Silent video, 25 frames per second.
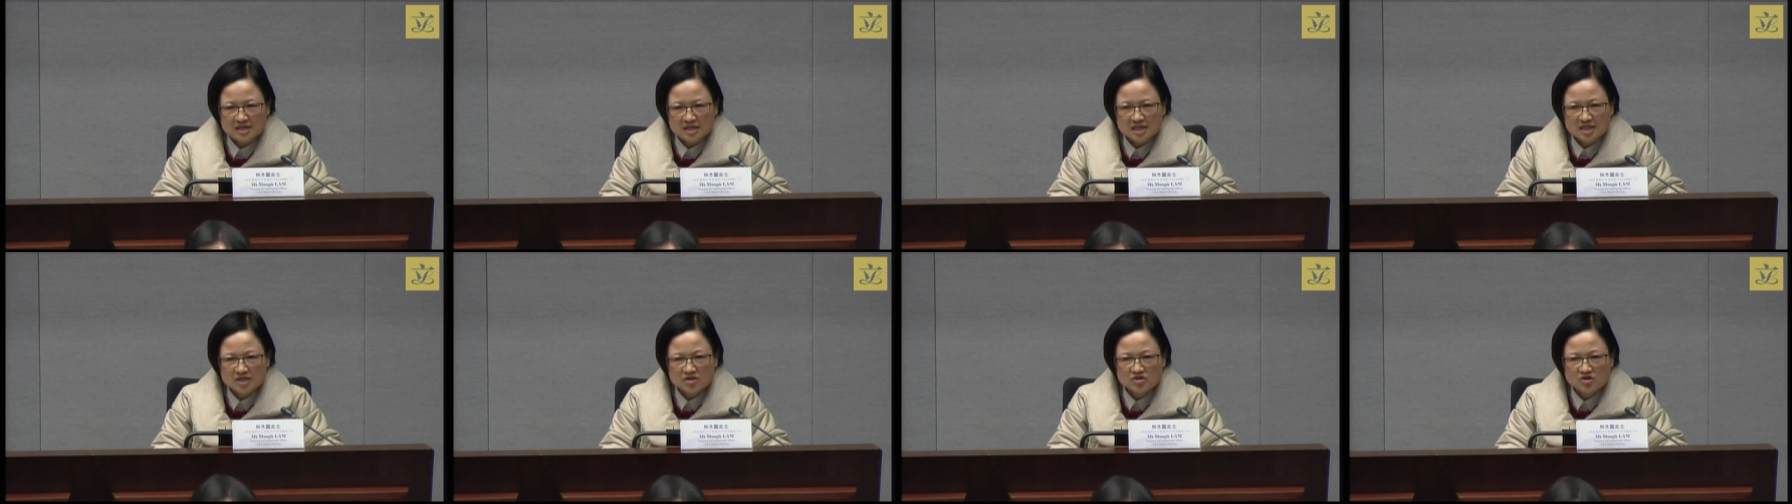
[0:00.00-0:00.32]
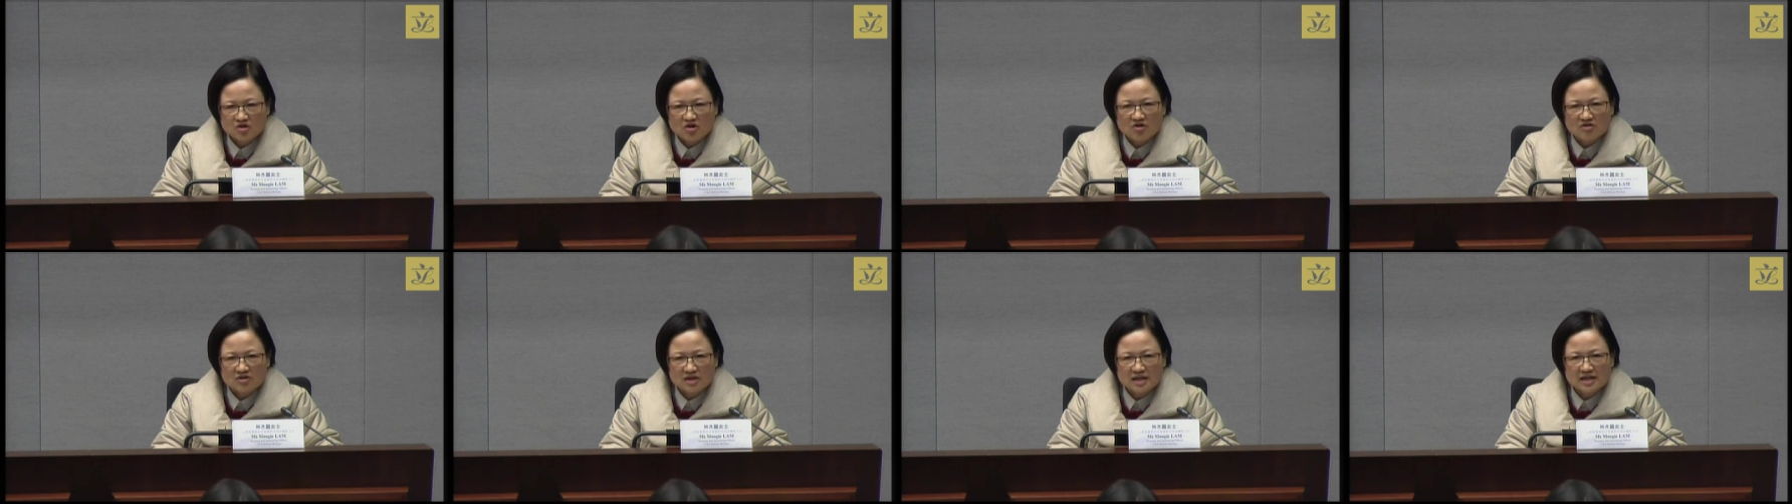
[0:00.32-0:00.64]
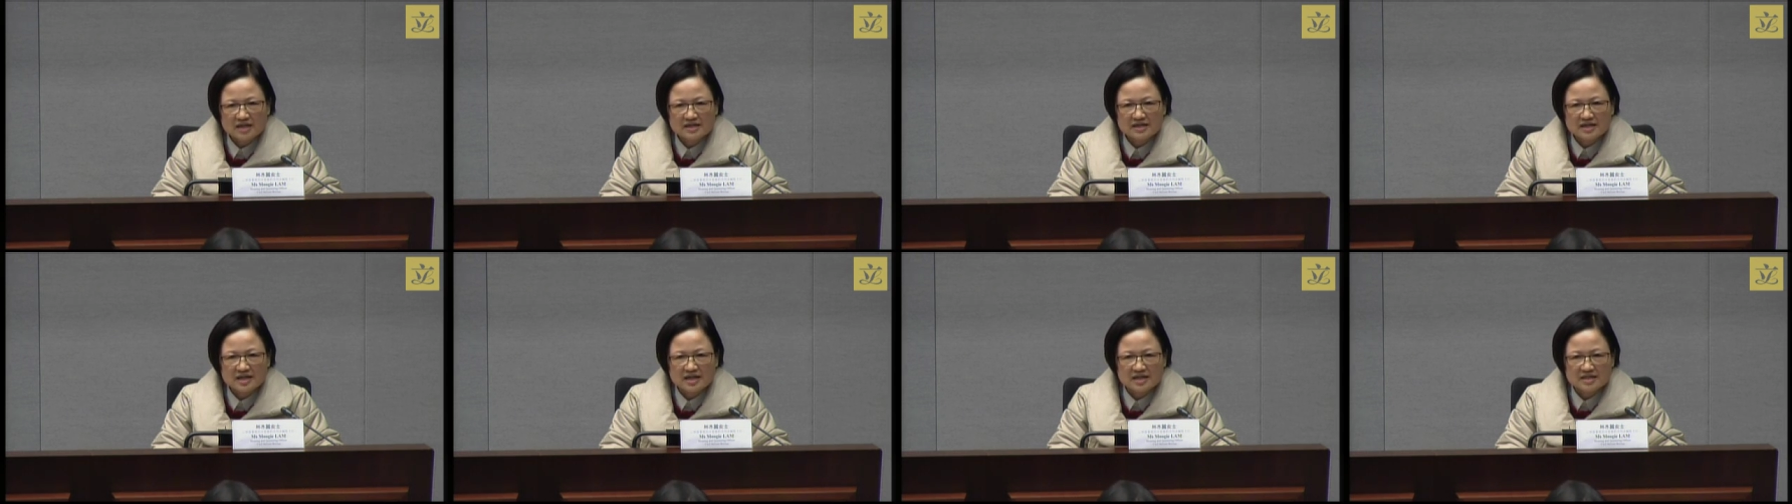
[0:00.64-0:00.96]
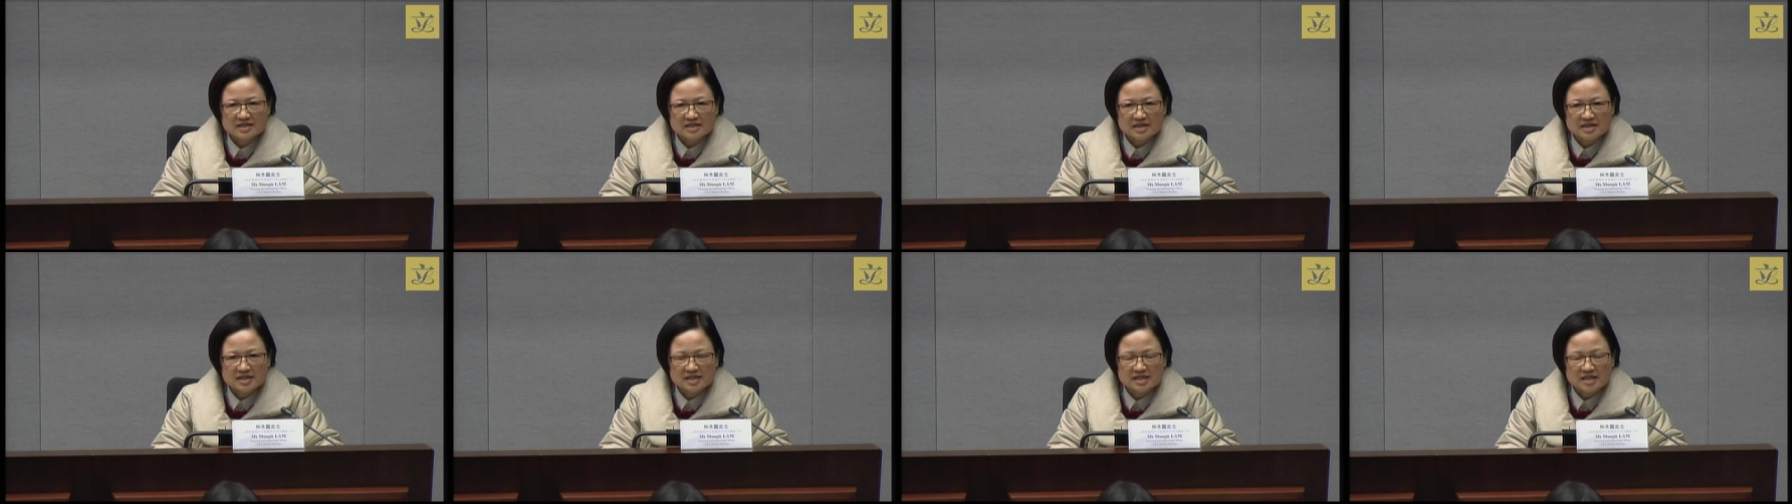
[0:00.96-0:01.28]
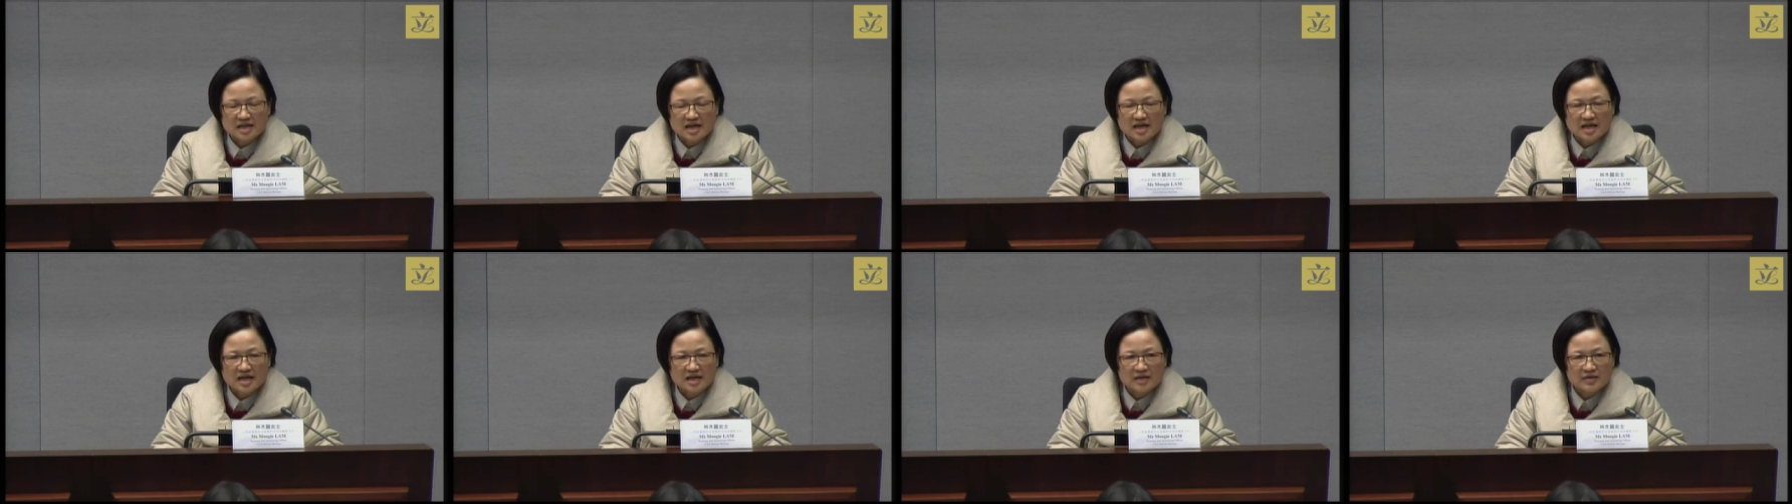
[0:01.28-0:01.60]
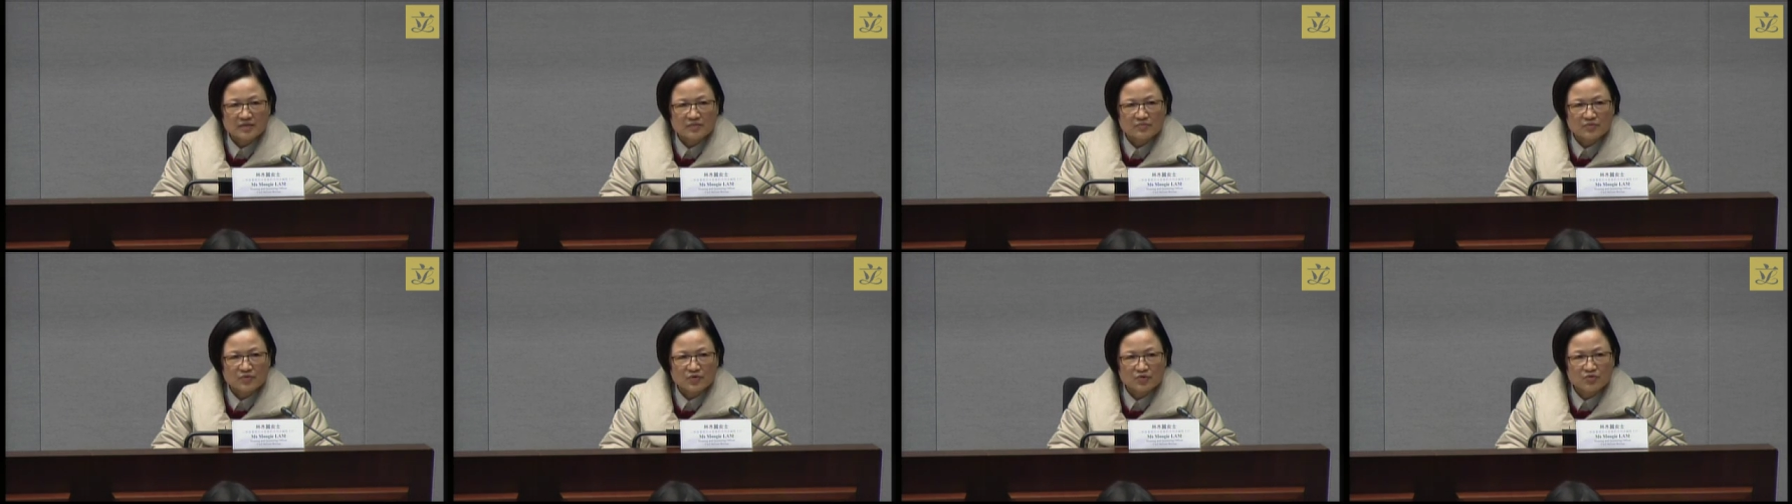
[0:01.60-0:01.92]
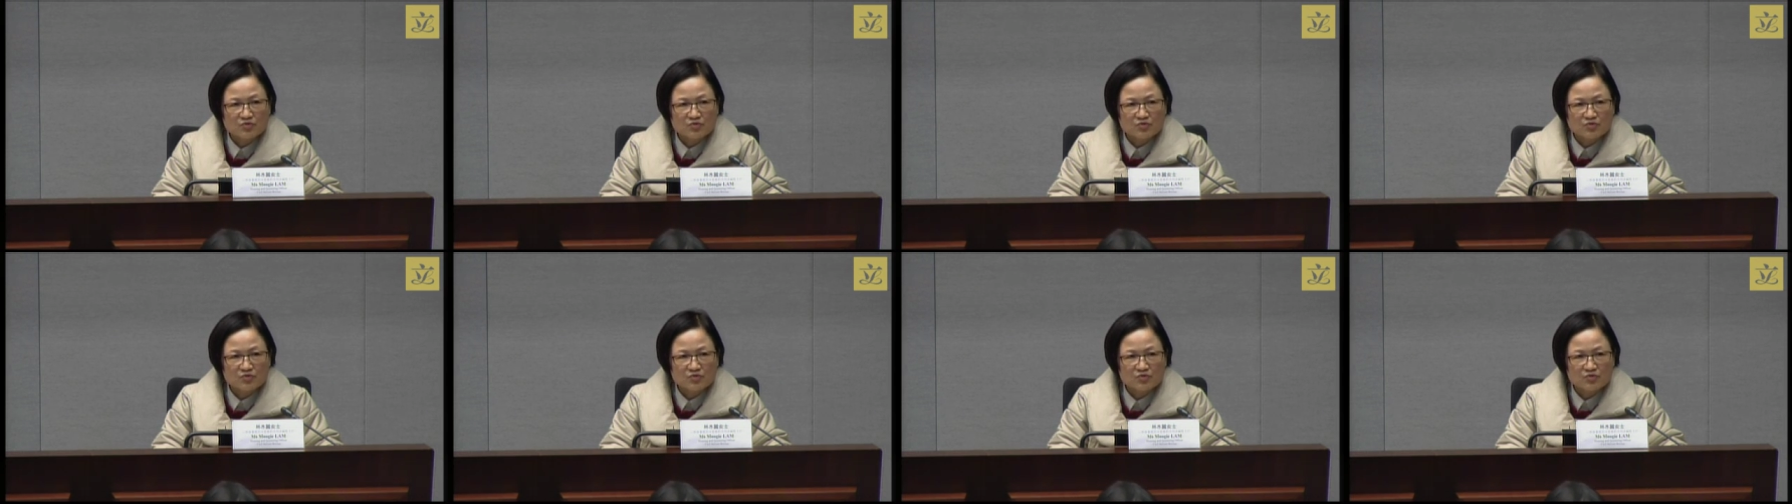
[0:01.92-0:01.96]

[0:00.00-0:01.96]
a property and